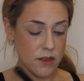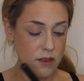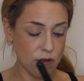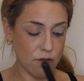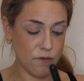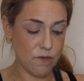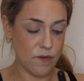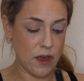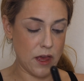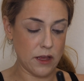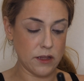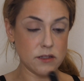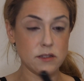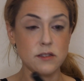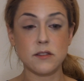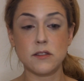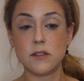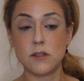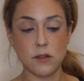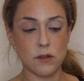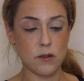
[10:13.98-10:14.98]
the
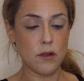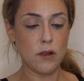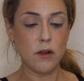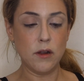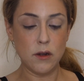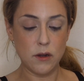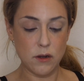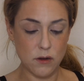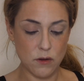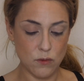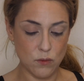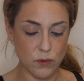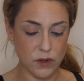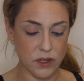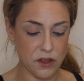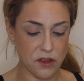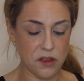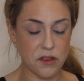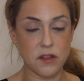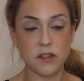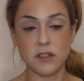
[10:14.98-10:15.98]
face
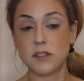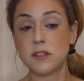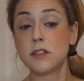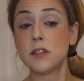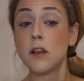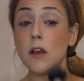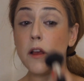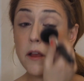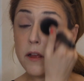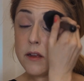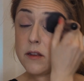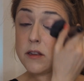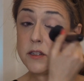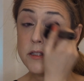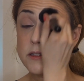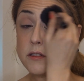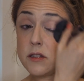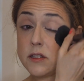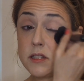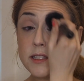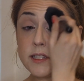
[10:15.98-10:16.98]
with this
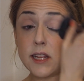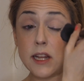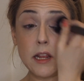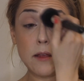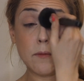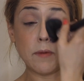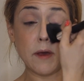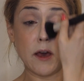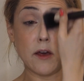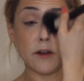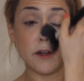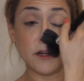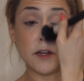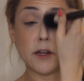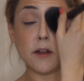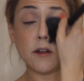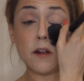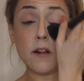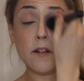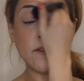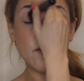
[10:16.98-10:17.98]
setting powder.